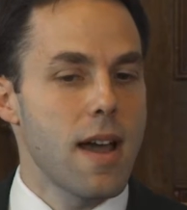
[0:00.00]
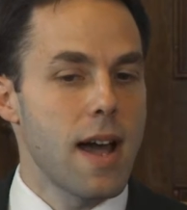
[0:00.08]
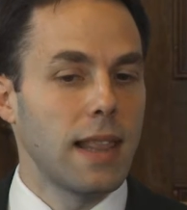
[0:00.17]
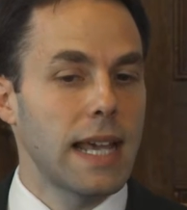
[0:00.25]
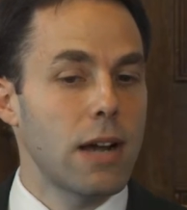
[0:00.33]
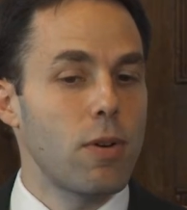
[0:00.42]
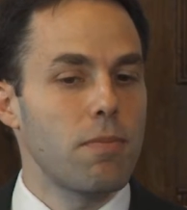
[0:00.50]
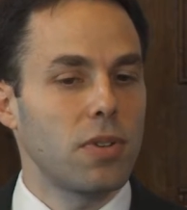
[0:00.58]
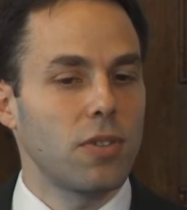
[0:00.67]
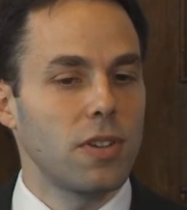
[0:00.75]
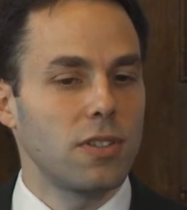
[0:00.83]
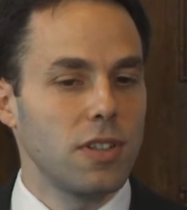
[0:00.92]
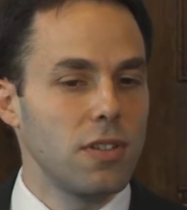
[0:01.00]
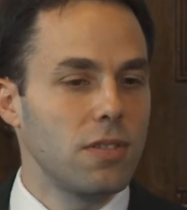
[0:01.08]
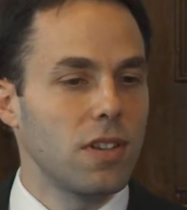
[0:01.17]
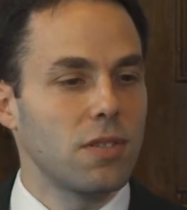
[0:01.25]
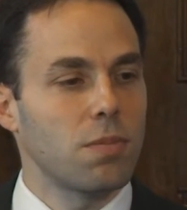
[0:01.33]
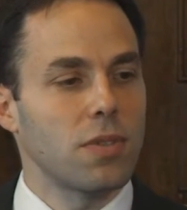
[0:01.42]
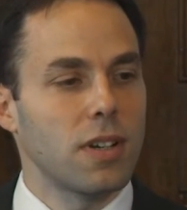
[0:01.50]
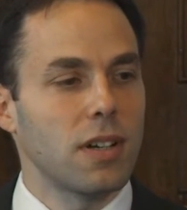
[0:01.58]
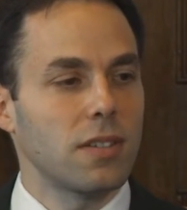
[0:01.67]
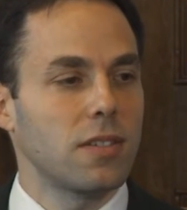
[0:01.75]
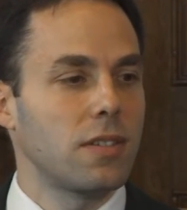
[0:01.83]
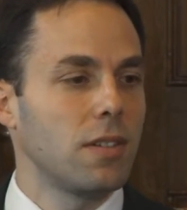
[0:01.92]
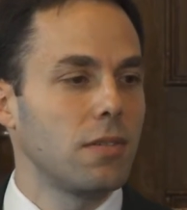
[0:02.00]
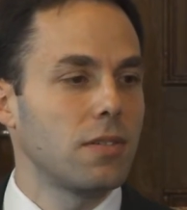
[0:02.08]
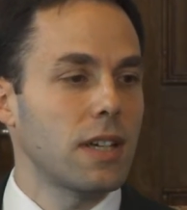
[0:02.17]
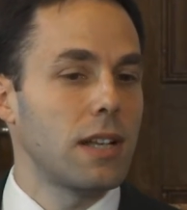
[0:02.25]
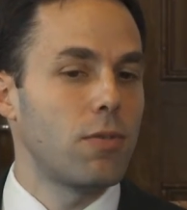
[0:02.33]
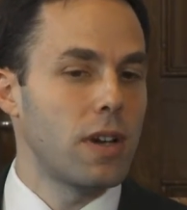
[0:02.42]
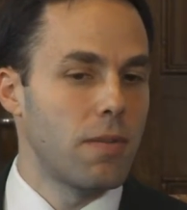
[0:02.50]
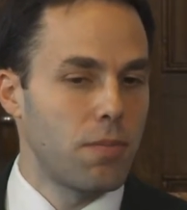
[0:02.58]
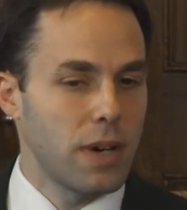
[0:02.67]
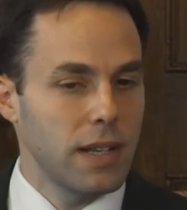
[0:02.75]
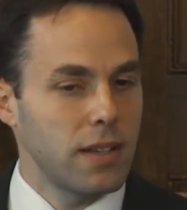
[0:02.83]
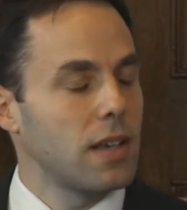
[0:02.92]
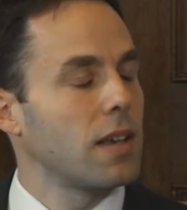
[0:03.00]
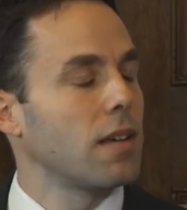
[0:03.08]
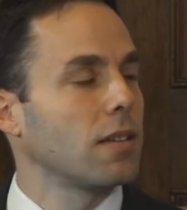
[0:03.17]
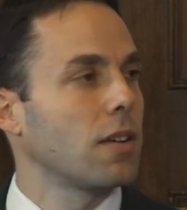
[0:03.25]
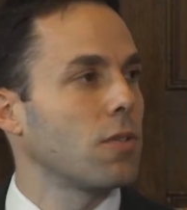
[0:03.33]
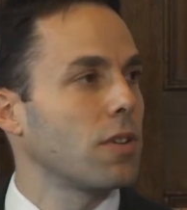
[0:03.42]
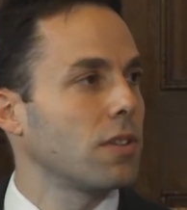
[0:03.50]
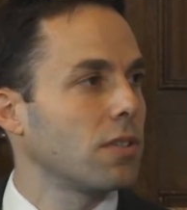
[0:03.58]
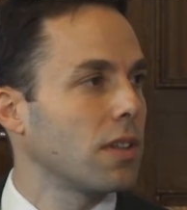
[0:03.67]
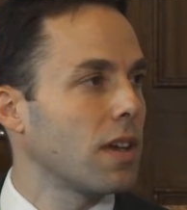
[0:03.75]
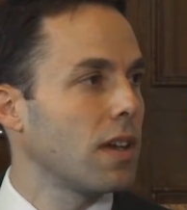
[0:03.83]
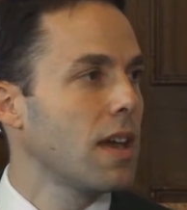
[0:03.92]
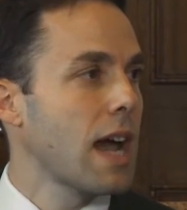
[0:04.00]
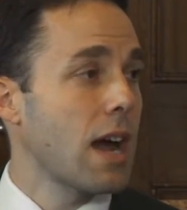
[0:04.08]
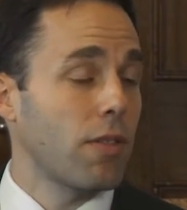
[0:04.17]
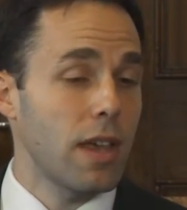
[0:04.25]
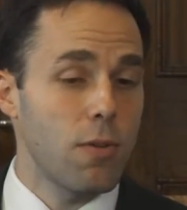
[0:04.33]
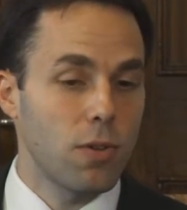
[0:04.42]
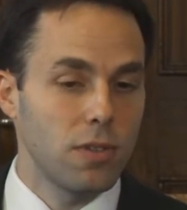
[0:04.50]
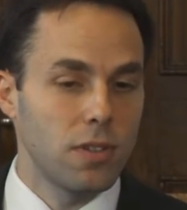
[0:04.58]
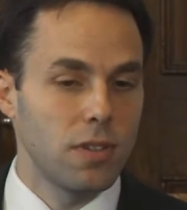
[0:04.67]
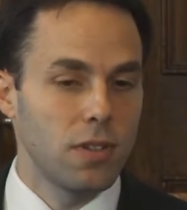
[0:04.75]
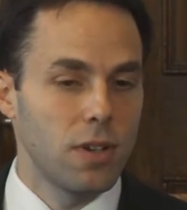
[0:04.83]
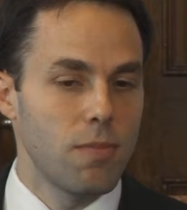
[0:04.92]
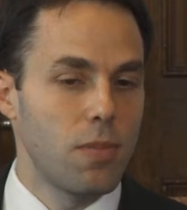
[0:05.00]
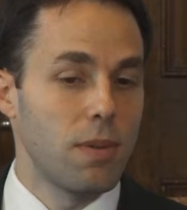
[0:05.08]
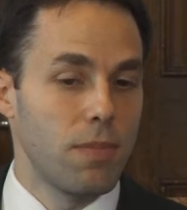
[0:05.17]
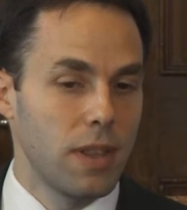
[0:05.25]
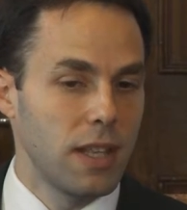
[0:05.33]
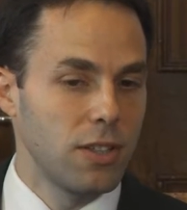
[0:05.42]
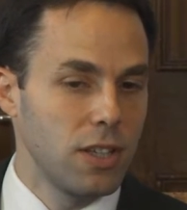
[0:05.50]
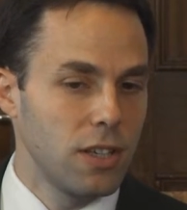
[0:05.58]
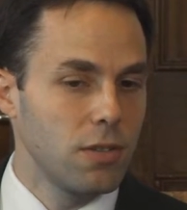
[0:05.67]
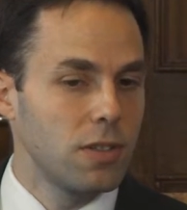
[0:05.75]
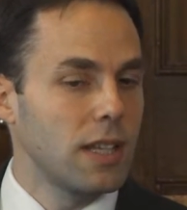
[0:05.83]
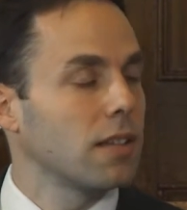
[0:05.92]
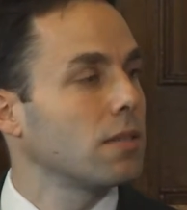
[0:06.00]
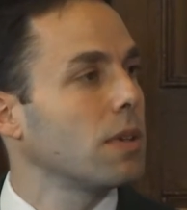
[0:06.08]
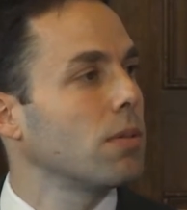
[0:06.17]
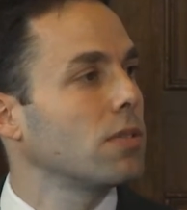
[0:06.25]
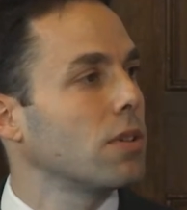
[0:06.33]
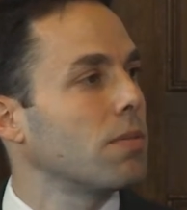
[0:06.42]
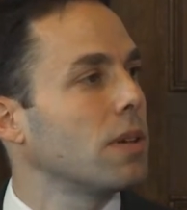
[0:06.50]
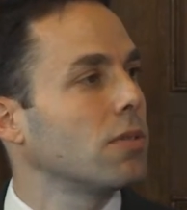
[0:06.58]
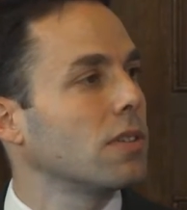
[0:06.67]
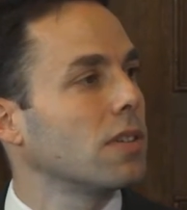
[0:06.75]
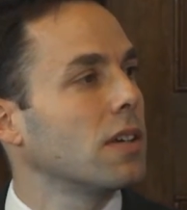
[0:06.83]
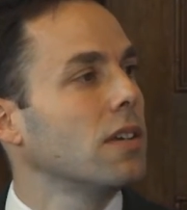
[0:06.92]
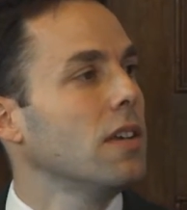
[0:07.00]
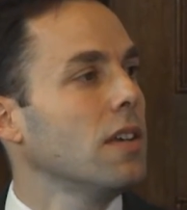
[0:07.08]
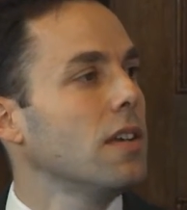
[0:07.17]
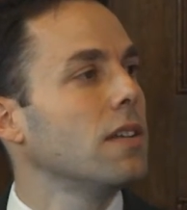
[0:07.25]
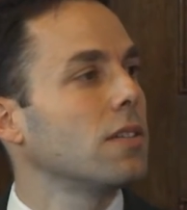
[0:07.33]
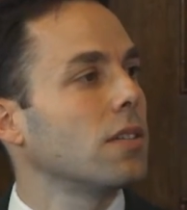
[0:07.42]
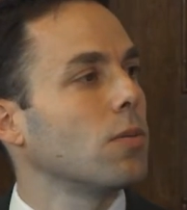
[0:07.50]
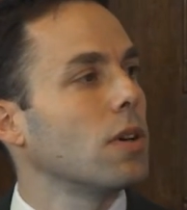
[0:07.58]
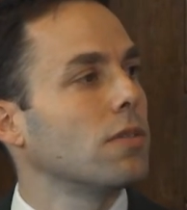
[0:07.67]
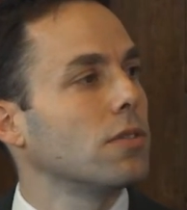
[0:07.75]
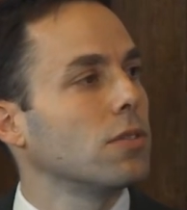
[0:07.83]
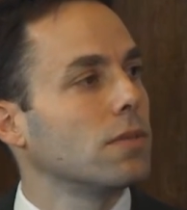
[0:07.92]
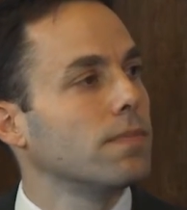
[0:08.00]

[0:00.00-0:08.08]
allow employers to use those products to tailor it and brand it according to how they want to do it, but then to use that to be able to appeal to the workforce.